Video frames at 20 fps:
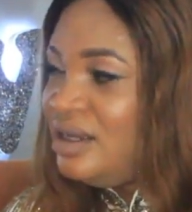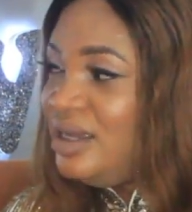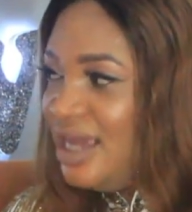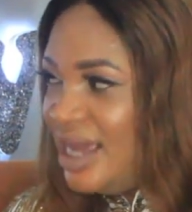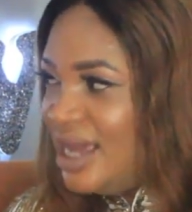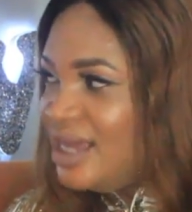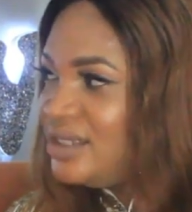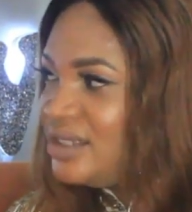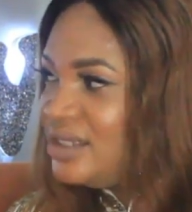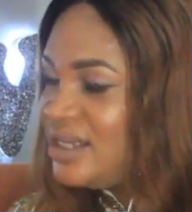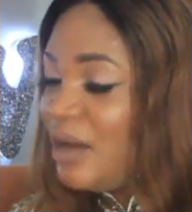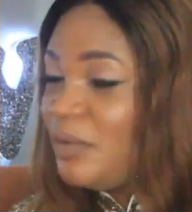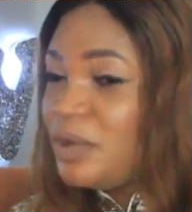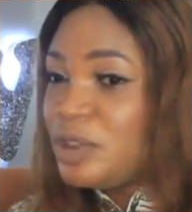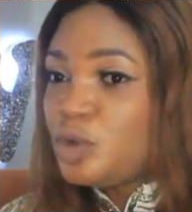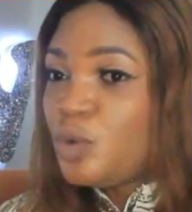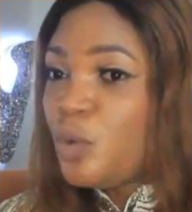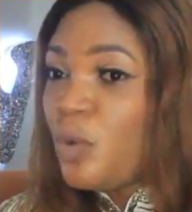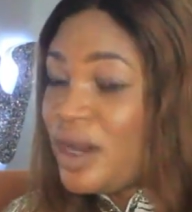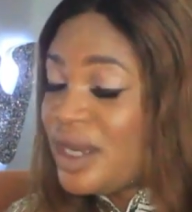Yes, I
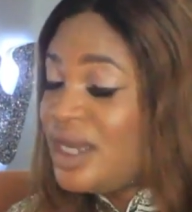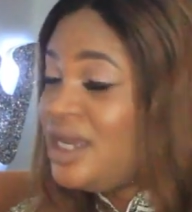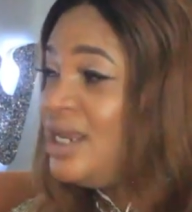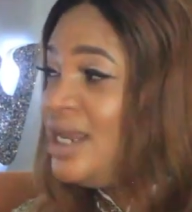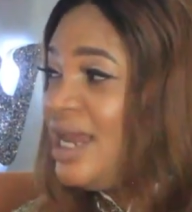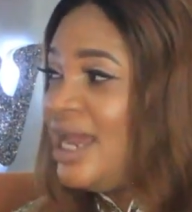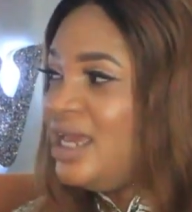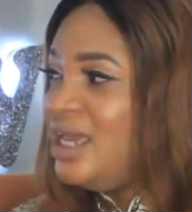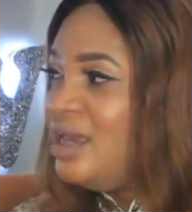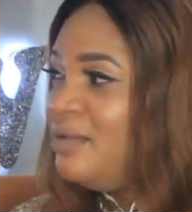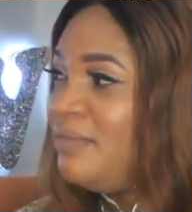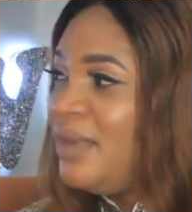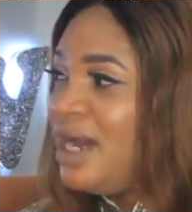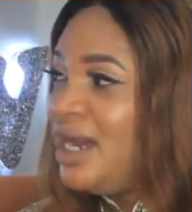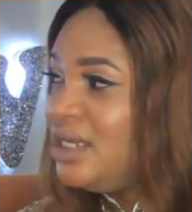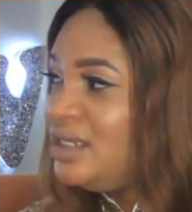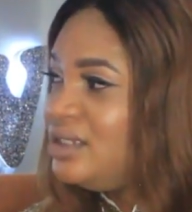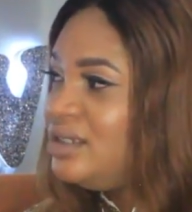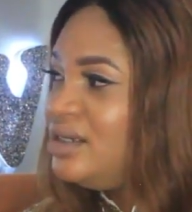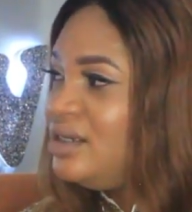was working like a
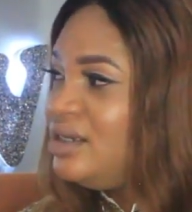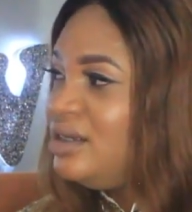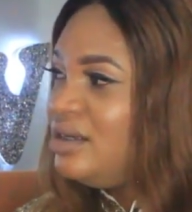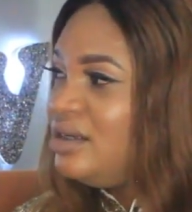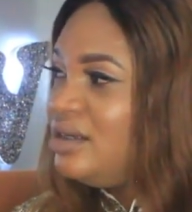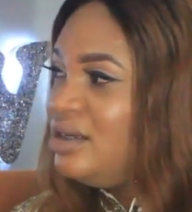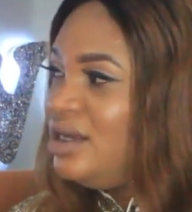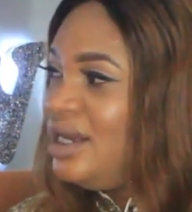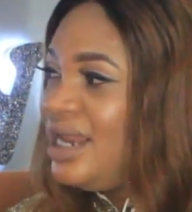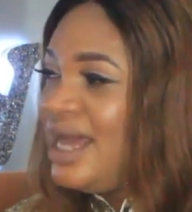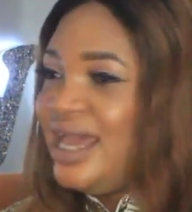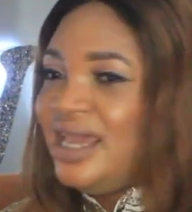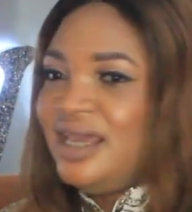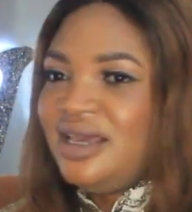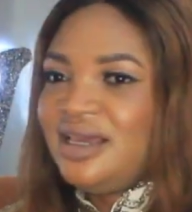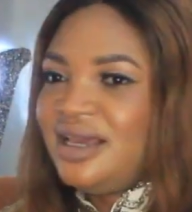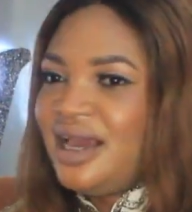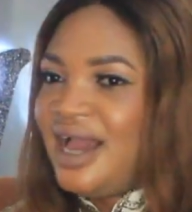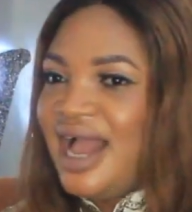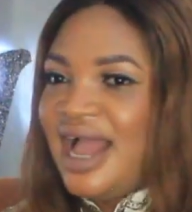man.
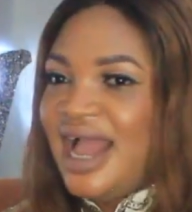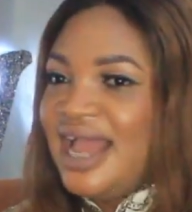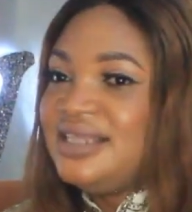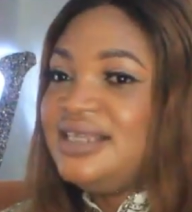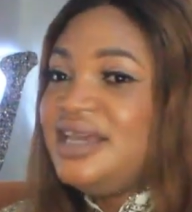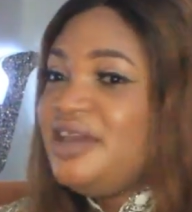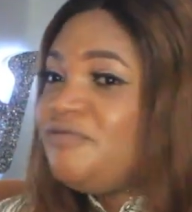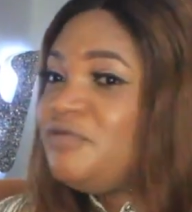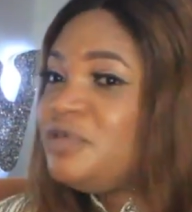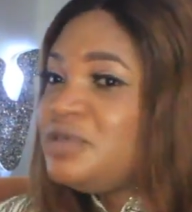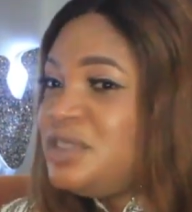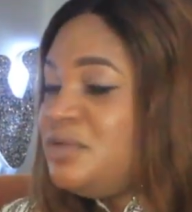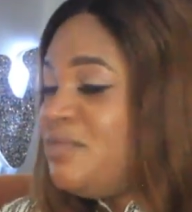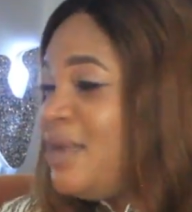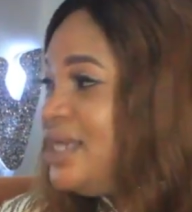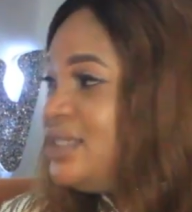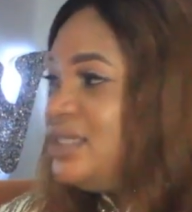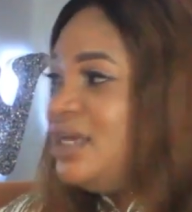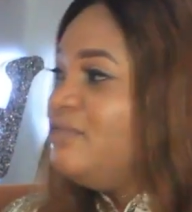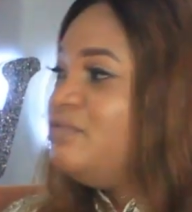Like I didn't even see
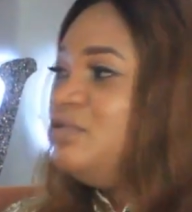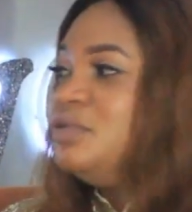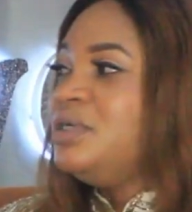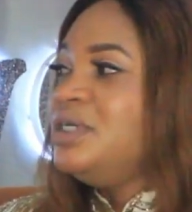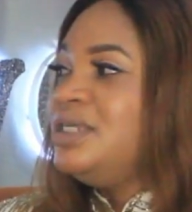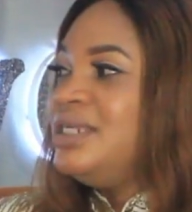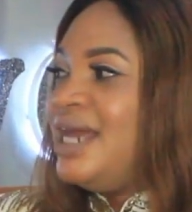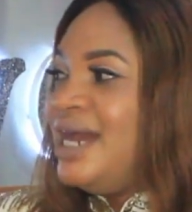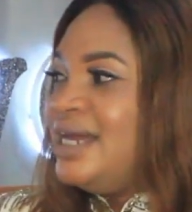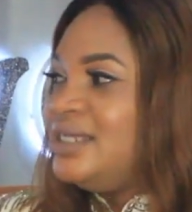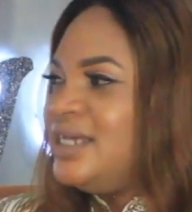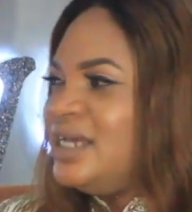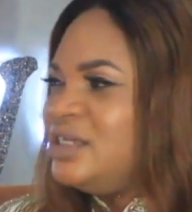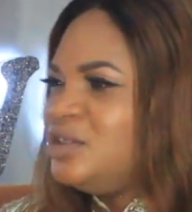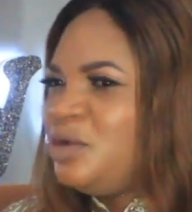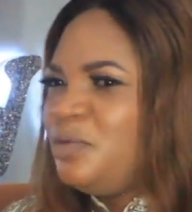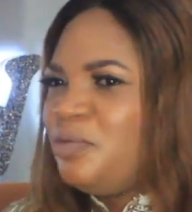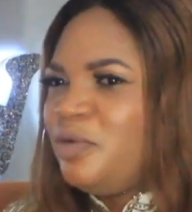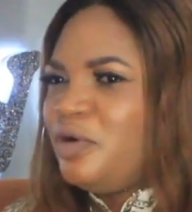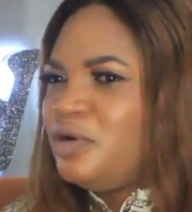myself doing that at
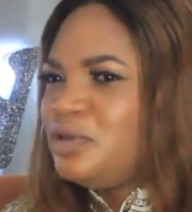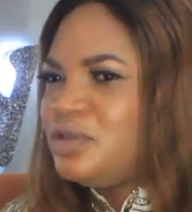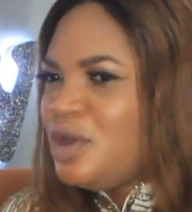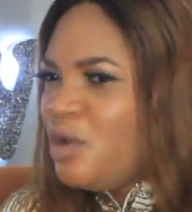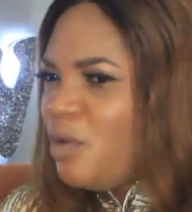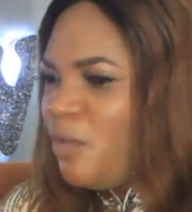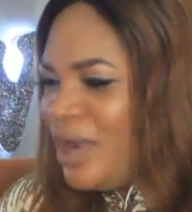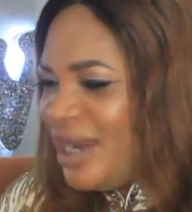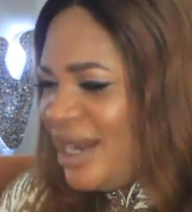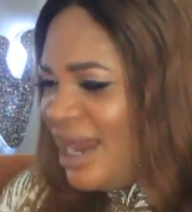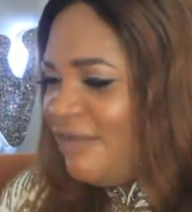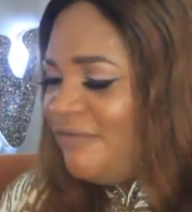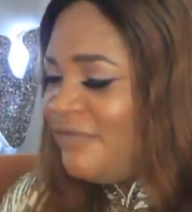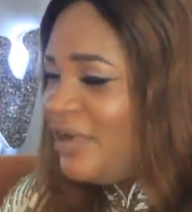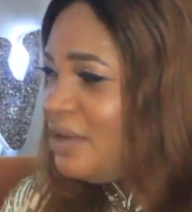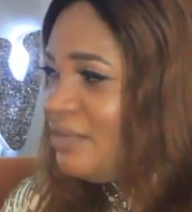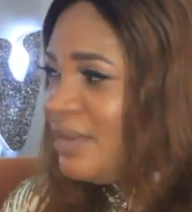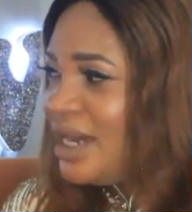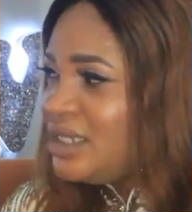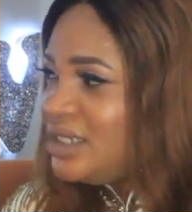all. But when I
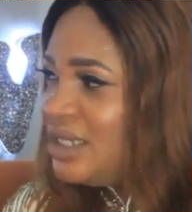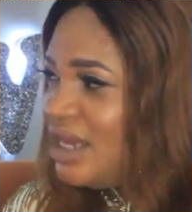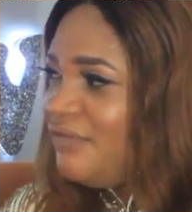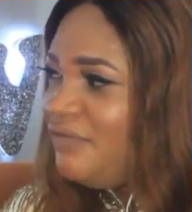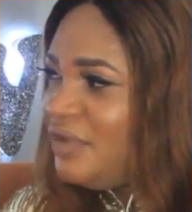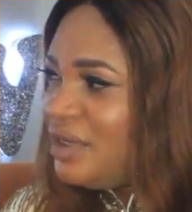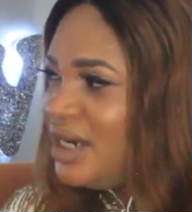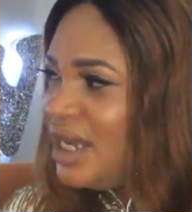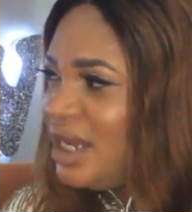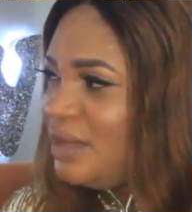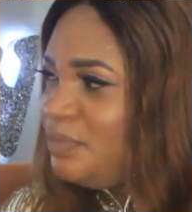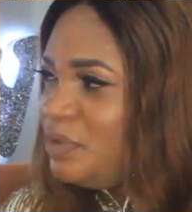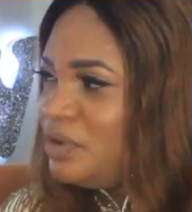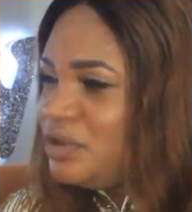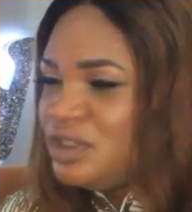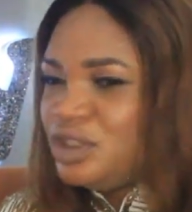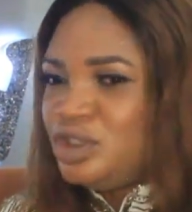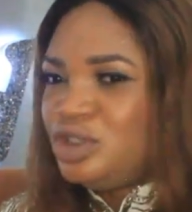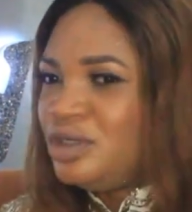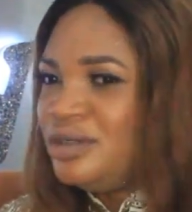found myself in that
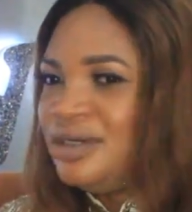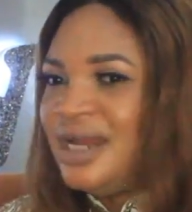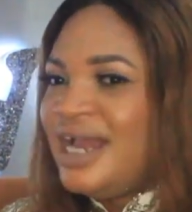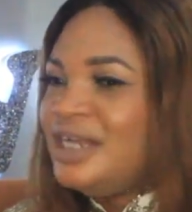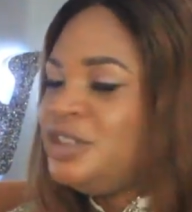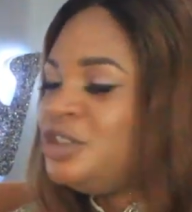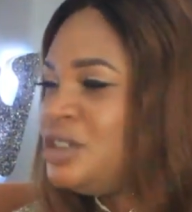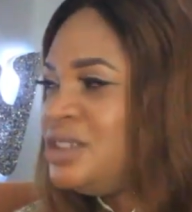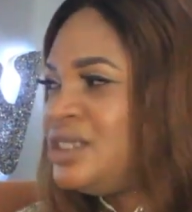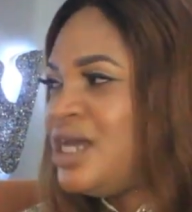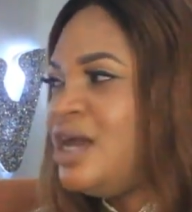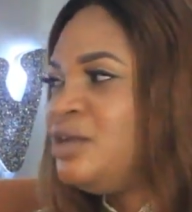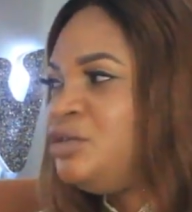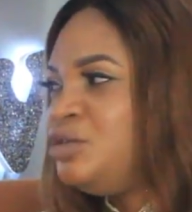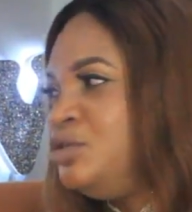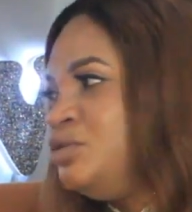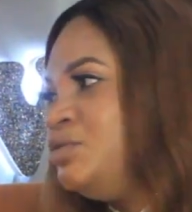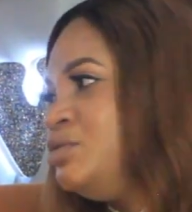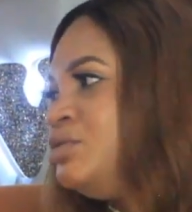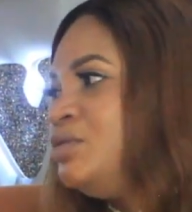position, I just had
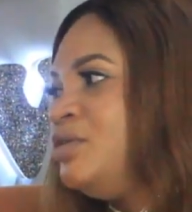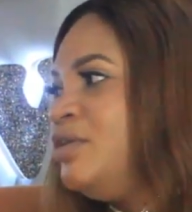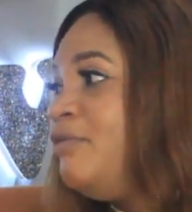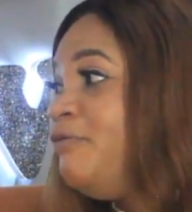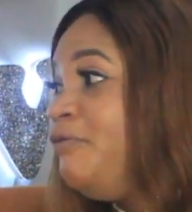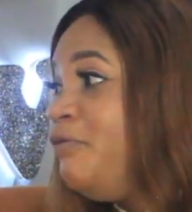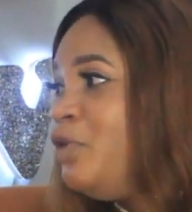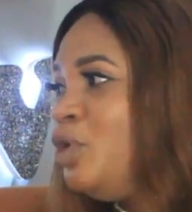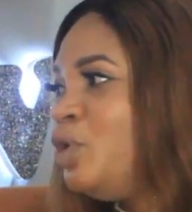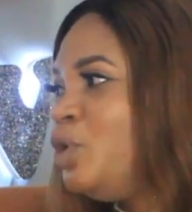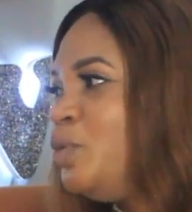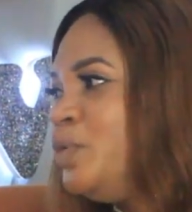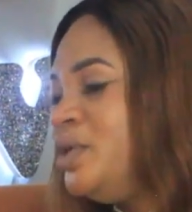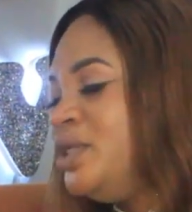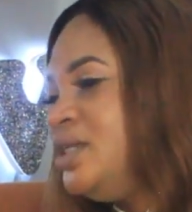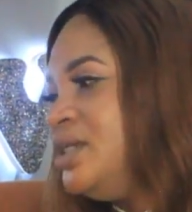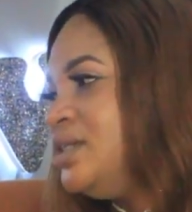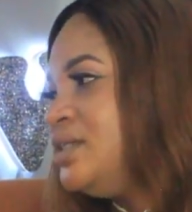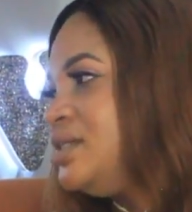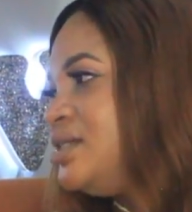to flow
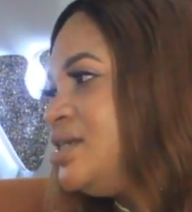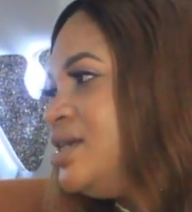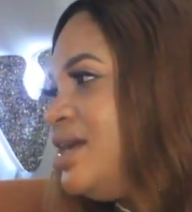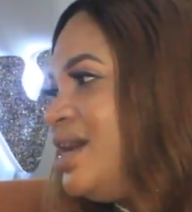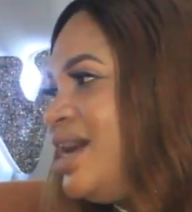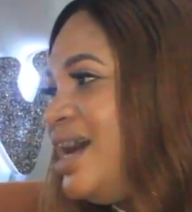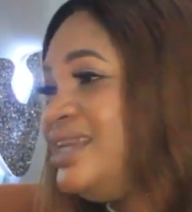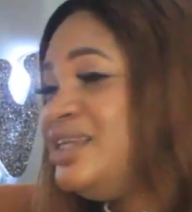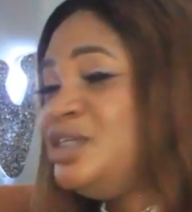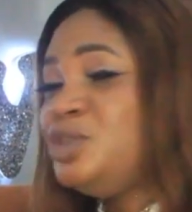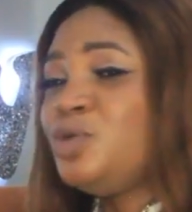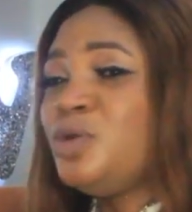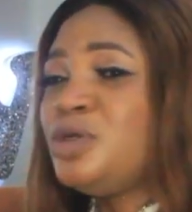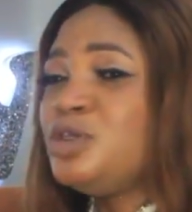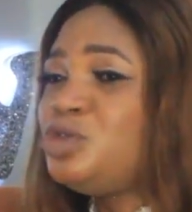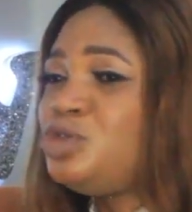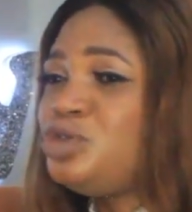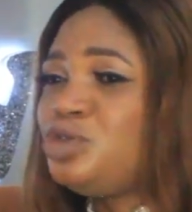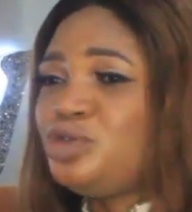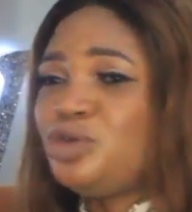with it. And it
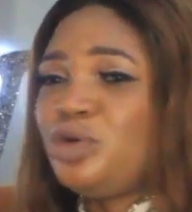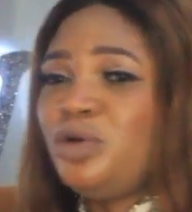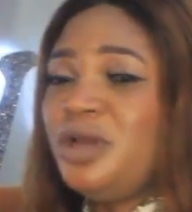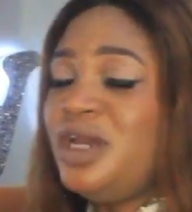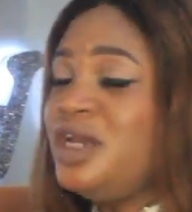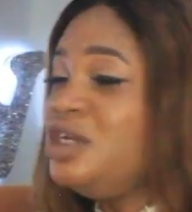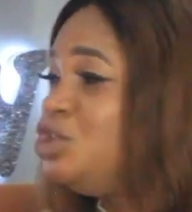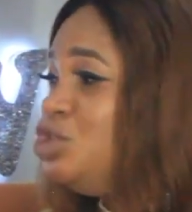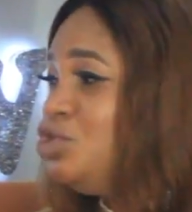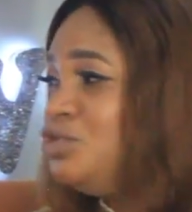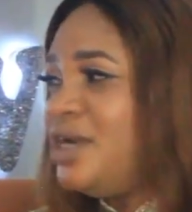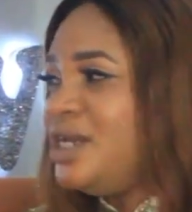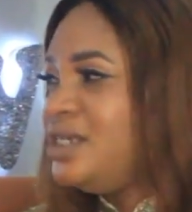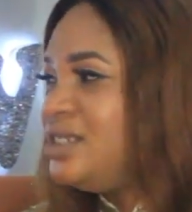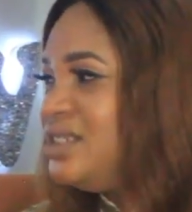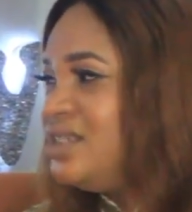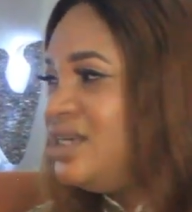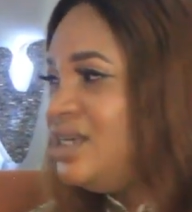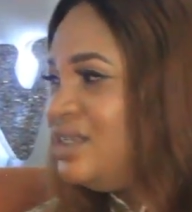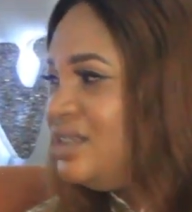was so
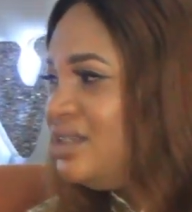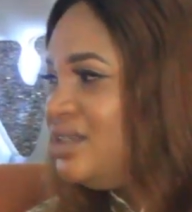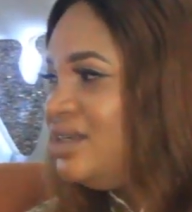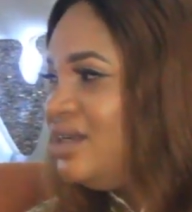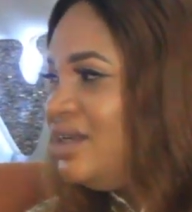interesting.